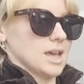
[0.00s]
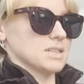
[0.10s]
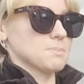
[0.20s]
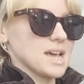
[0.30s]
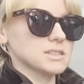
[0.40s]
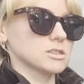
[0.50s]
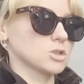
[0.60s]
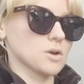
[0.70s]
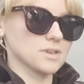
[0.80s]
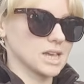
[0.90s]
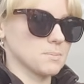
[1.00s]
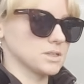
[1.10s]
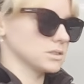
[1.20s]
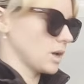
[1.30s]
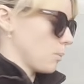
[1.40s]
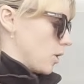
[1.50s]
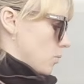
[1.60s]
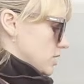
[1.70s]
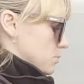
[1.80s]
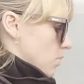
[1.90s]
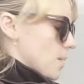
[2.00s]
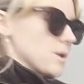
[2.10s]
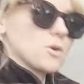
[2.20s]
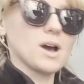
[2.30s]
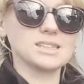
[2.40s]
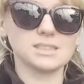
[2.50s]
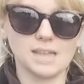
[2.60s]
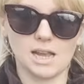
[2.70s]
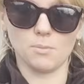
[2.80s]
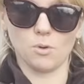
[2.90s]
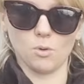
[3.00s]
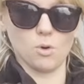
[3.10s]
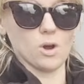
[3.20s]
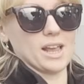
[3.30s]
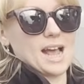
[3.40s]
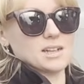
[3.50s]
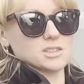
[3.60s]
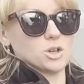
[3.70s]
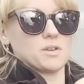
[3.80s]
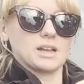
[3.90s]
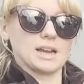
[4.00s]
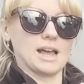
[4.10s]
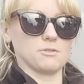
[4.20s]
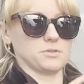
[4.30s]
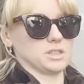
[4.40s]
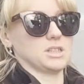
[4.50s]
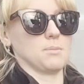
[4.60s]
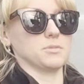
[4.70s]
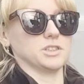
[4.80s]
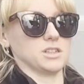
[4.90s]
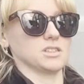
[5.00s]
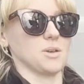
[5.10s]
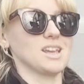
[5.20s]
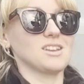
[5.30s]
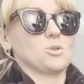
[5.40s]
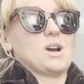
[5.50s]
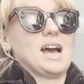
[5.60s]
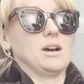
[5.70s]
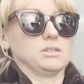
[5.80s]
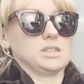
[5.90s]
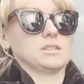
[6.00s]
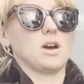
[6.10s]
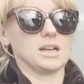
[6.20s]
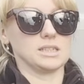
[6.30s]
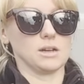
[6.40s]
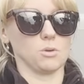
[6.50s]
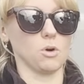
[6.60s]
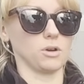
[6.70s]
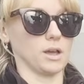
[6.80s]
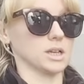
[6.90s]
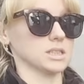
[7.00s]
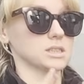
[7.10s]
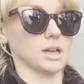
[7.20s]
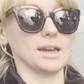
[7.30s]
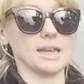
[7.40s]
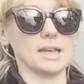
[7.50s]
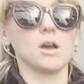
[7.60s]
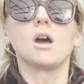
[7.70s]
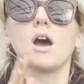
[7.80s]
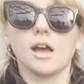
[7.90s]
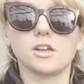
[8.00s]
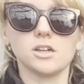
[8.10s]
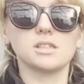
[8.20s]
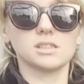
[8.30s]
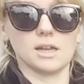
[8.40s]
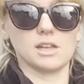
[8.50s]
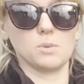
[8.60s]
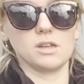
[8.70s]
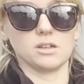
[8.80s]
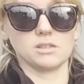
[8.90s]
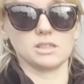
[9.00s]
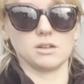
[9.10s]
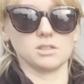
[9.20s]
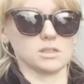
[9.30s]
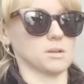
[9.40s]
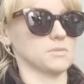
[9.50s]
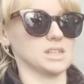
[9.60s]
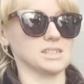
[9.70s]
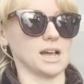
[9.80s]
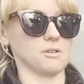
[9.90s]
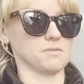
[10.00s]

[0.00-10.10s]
It's best to sort of keep it somewhere which might be quite stable or like has sort of like an average temperature. So in your house is ideal on like a good sunny windowsill. So something south